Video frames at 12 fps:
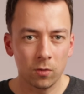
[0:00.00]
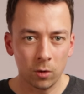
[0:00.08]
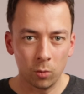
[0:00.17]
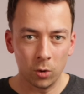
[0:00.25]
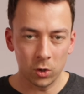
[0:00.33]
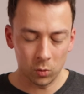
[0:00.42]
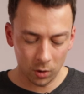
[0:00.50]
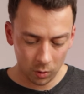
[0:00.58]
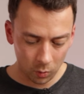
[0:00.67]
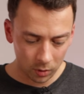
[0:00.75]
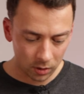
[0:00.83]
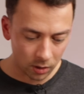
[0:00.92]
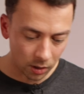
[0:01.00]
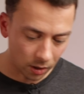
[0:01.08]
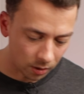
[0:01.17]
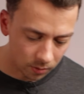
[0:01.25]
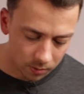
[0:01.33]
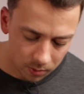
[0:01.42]
sure if it works well with
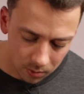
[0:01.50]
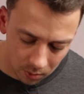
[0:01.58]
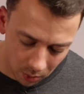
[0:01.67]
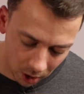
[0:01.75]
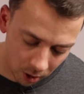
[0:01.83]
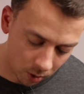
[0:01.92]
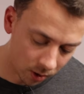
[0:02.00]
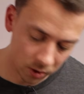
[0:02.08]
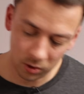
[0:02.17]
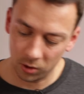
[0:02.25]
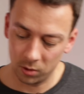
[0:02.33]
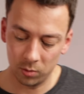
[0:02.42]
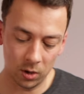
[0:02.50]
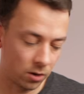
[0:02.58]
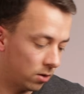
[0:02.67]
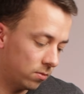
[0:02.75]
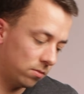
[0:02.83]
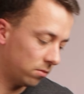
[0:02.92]
the pagoda stone,
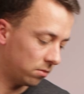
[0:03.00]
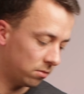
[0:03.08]
but